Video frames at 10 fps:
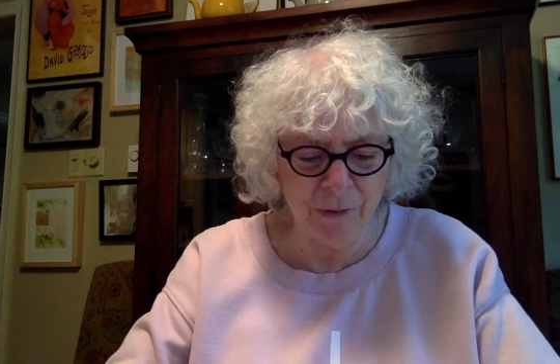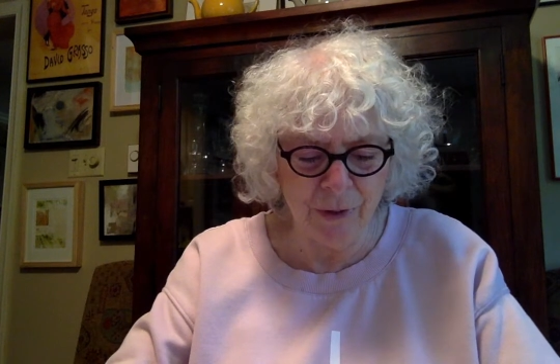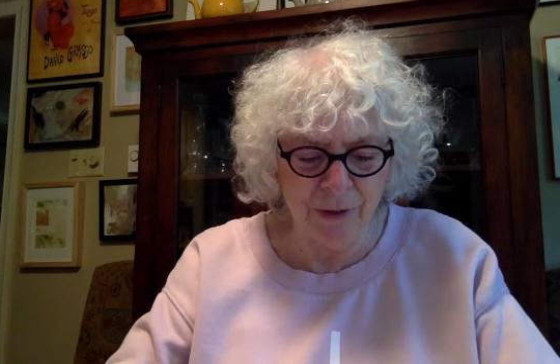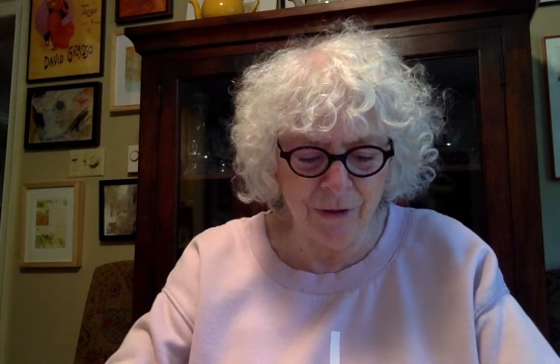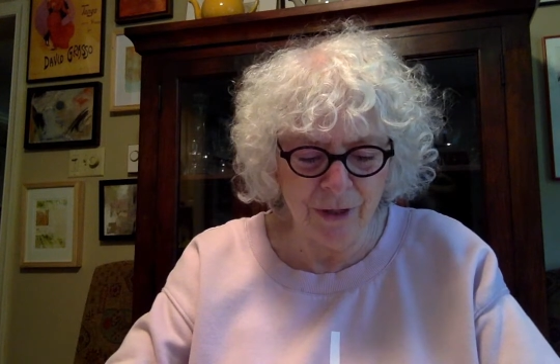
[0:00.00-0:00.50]

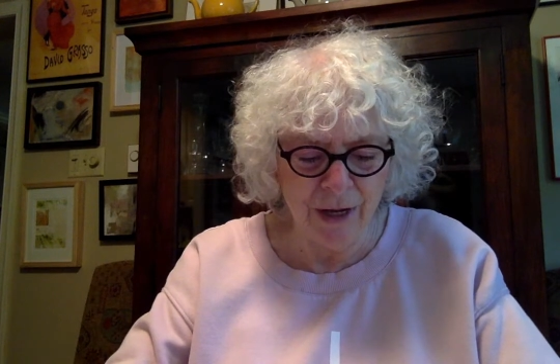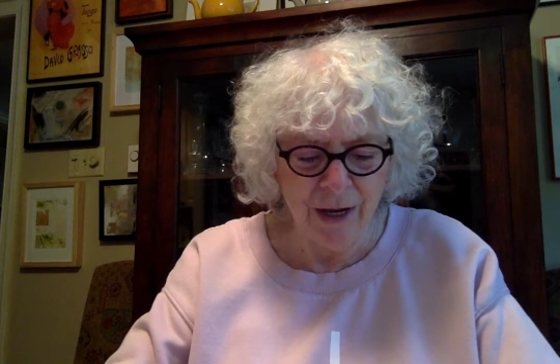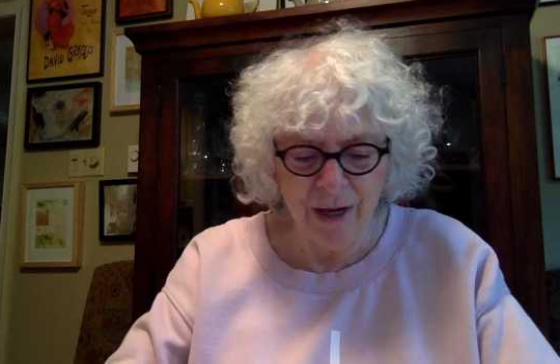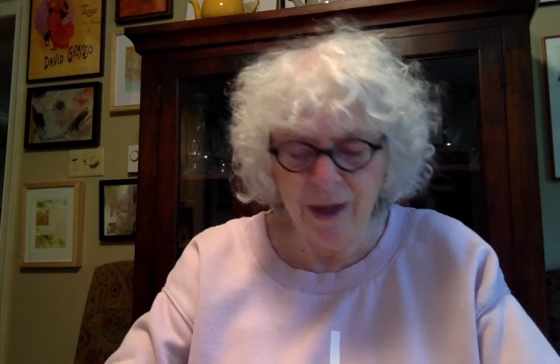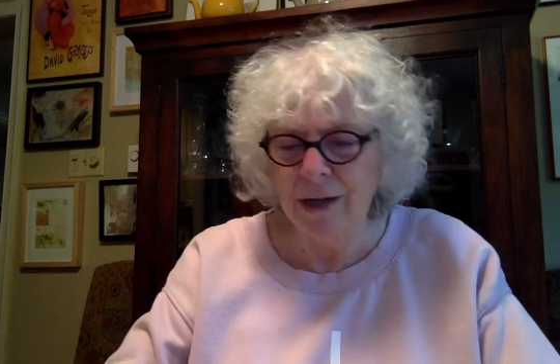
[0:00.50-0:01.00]
Wells,
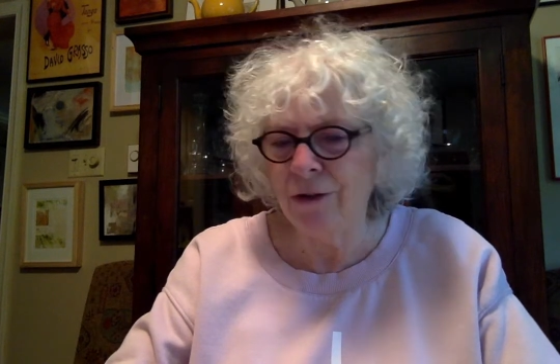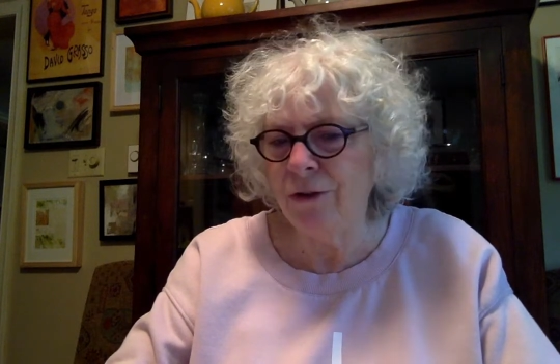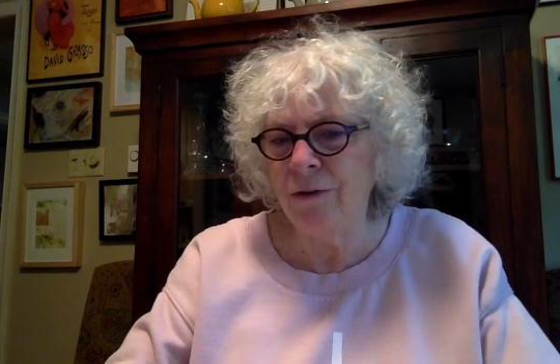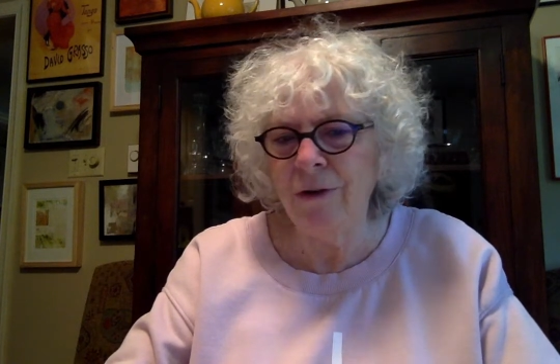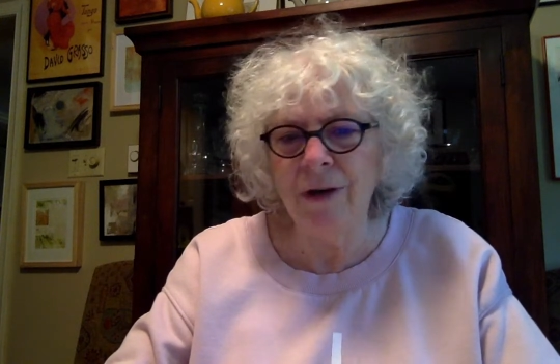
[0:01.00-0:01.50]
"I
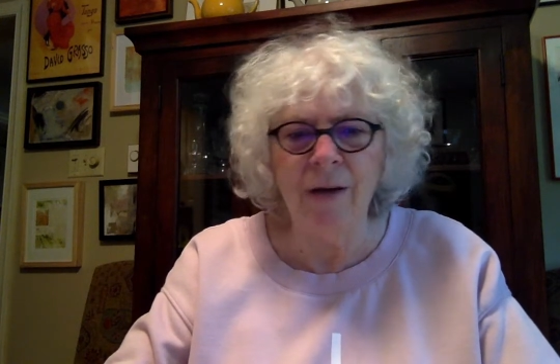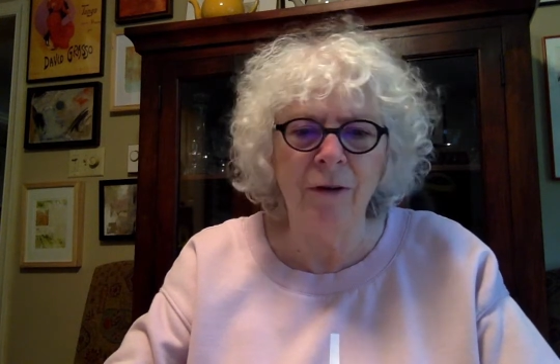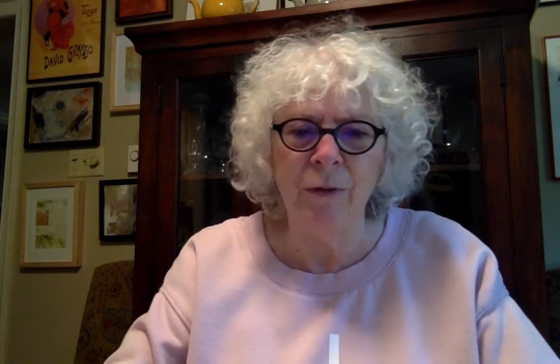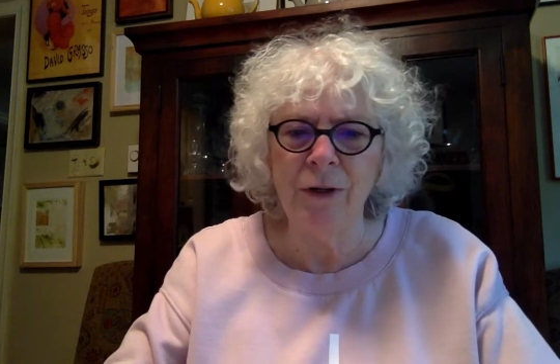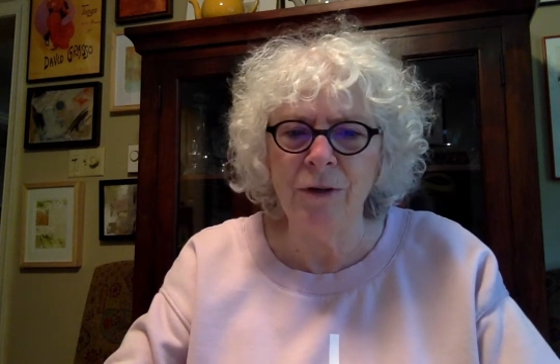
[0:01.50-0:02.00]
do love
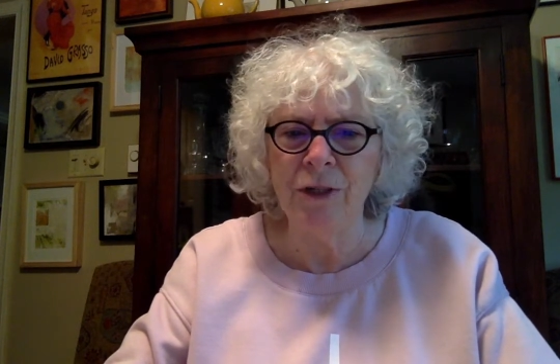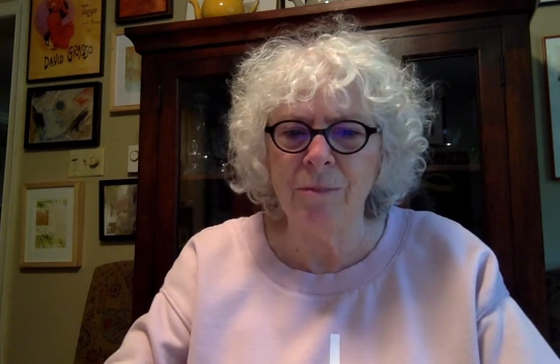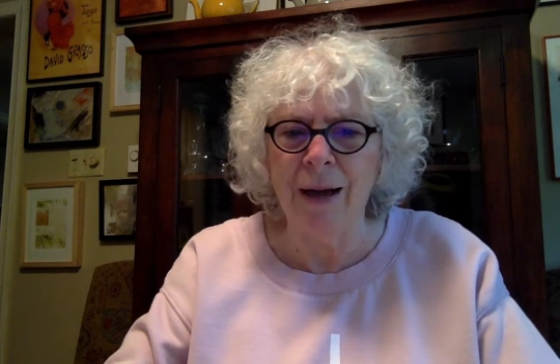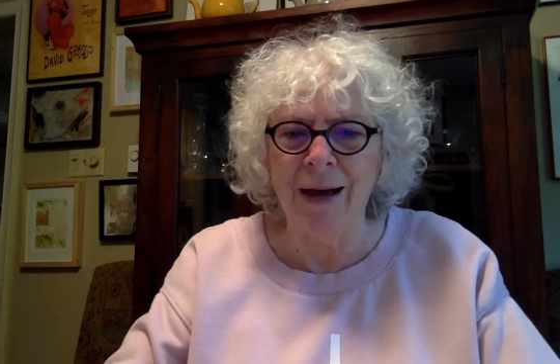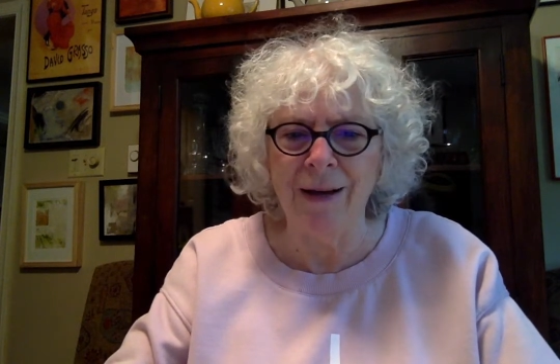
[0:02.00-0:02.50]
it when you
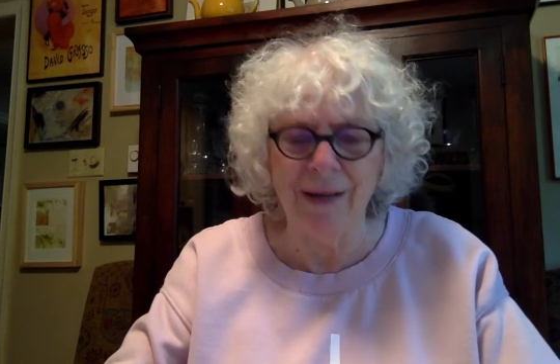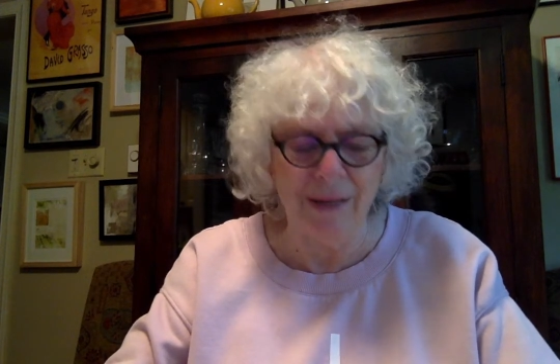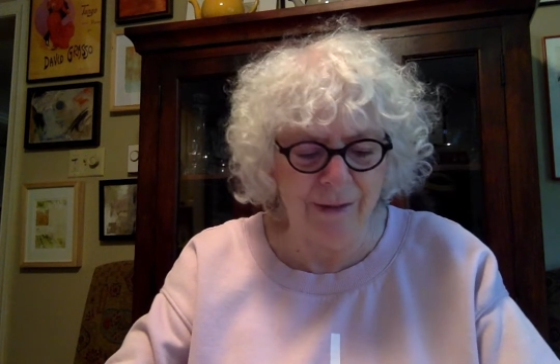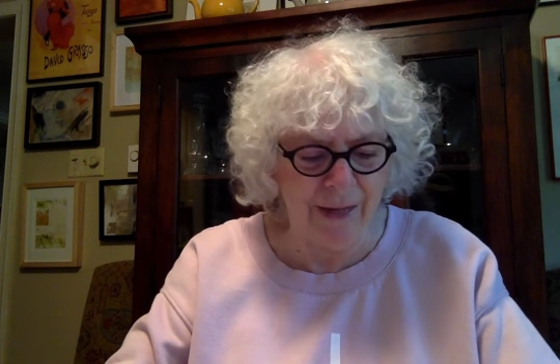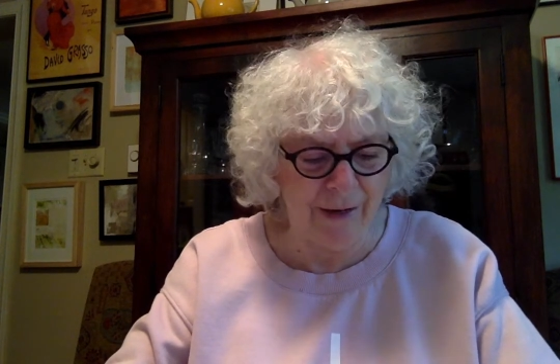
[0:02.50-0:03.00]
smile
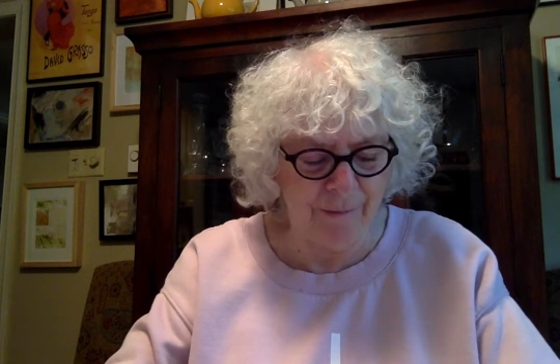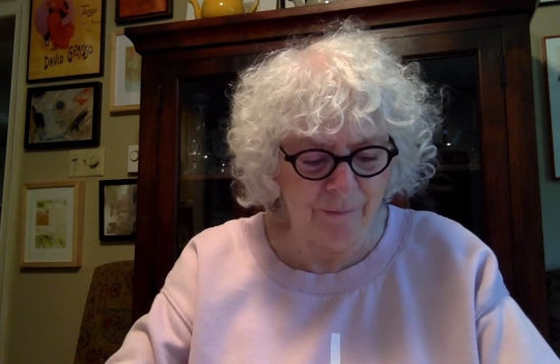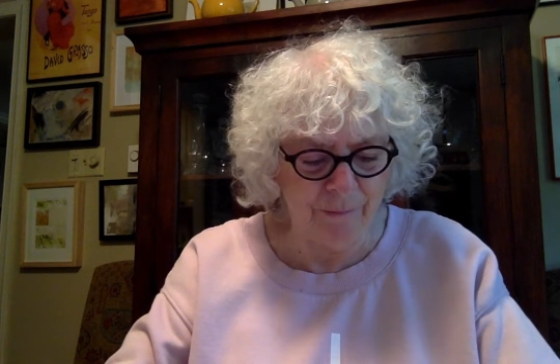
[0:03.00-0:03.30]
like that."